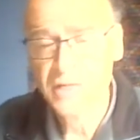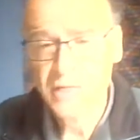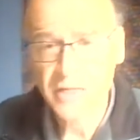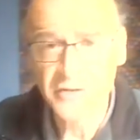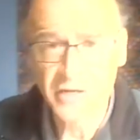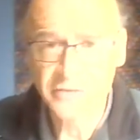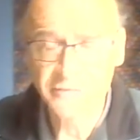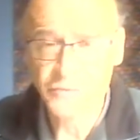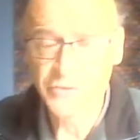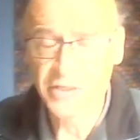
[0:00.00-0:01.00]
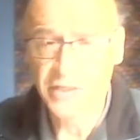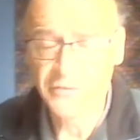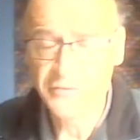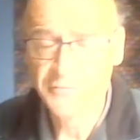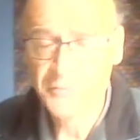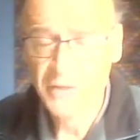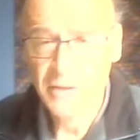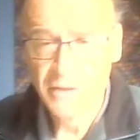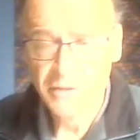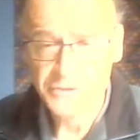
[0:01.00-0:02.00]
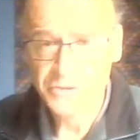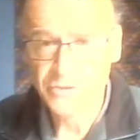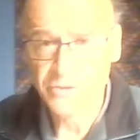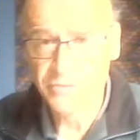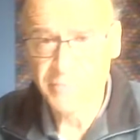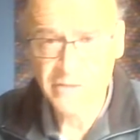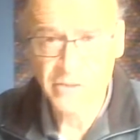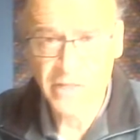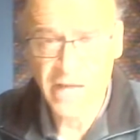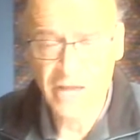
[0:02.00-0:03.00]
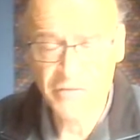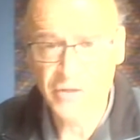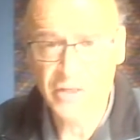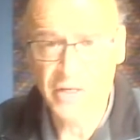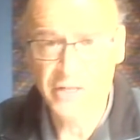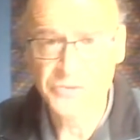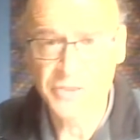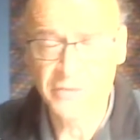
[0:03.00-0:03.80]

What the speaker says: in 1948, this dramatic ethnic cleansing and the